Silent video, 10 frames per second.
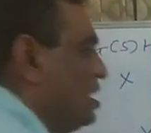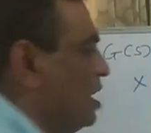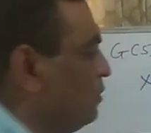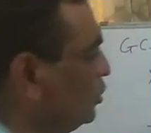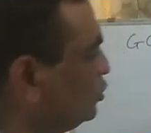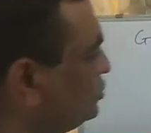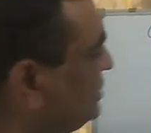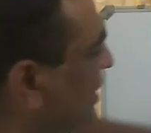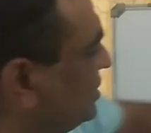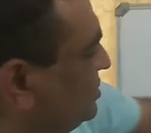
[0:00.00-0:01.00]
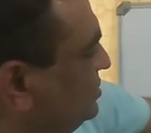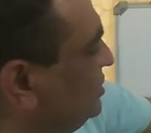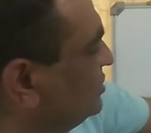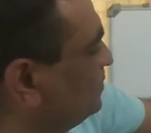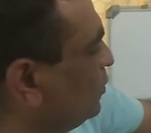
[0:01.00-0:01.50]
I want to check
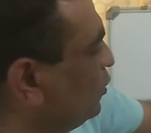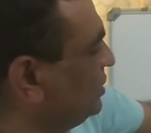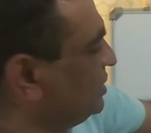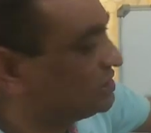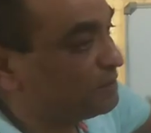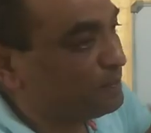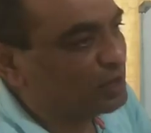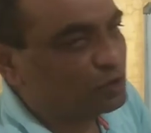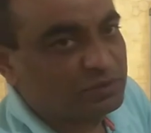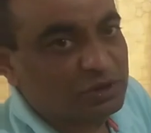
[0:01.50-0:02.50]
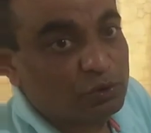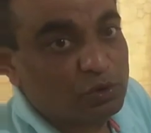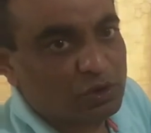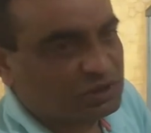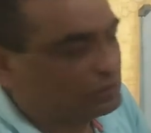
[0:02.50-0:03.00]
this point is a part of the root
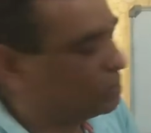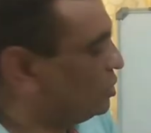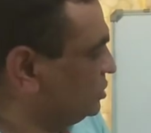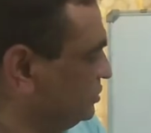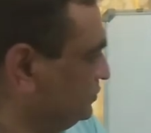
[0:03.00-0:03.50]
locus or not.